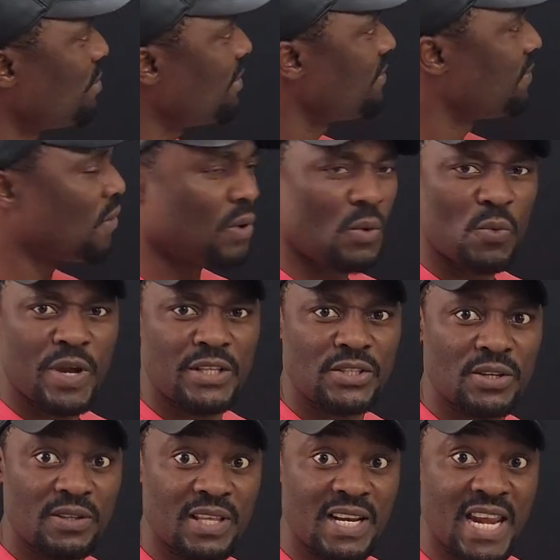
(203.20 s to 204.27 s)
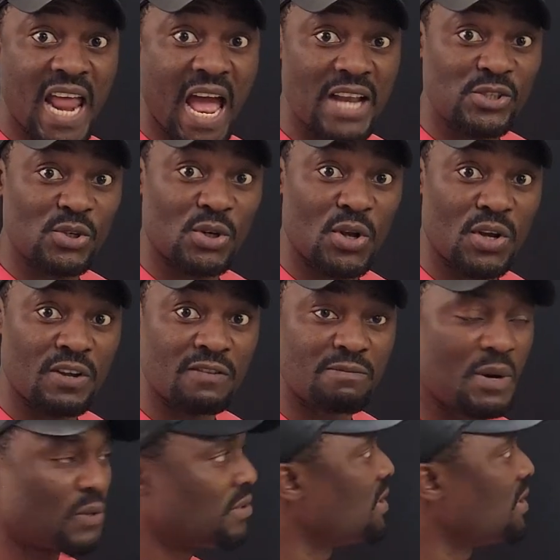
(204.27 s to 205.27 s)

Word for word: before? We took the natural log of both